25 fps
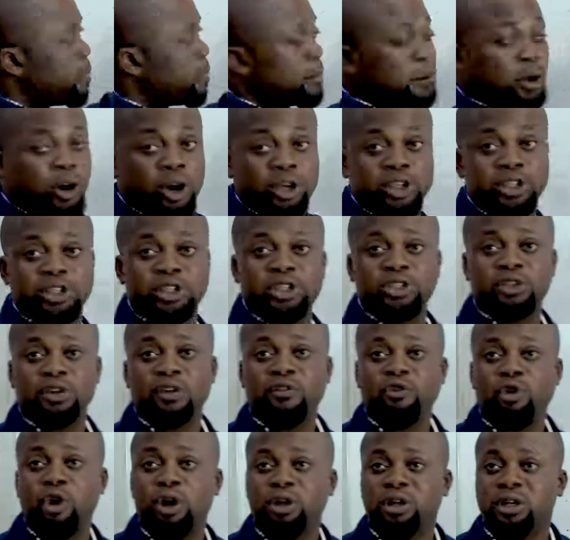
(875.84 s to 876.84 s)
Causes
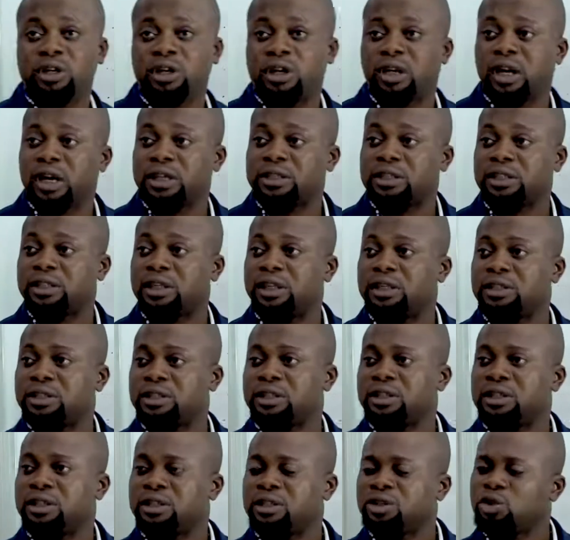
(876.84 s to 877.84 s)
of what? Accidents.
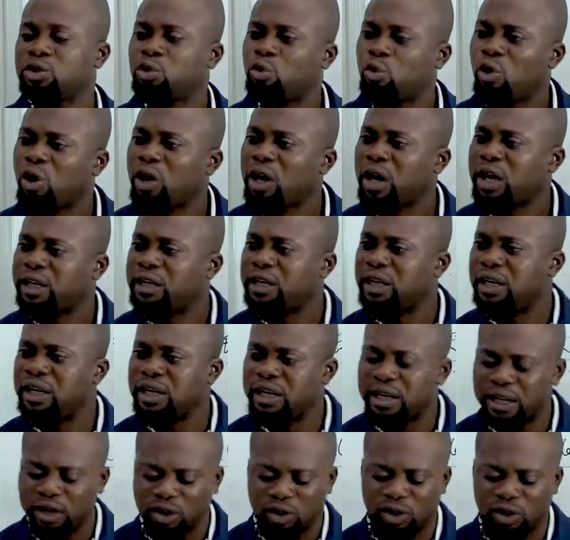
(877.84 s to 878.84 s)
So what are the
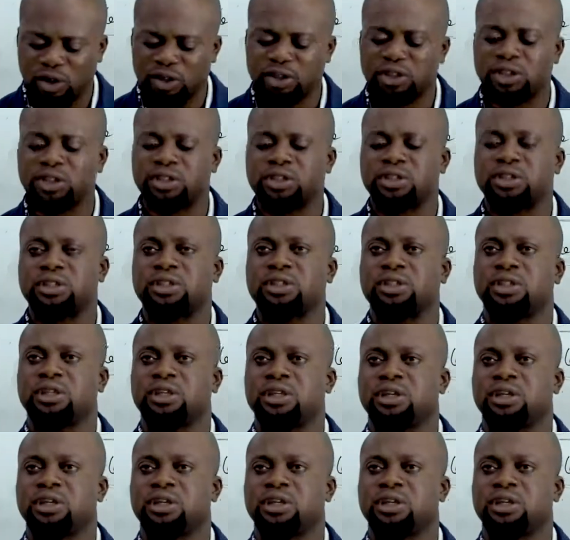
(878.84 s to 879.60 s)
leading causes